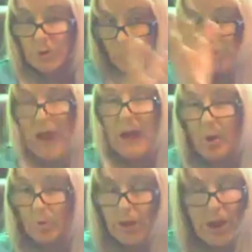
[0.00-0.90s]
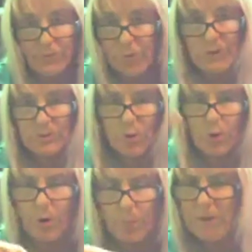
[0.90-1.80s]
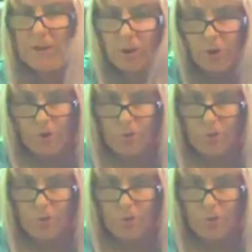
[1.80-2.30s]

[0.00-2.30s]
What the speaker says: to an adult everyone's got an opinion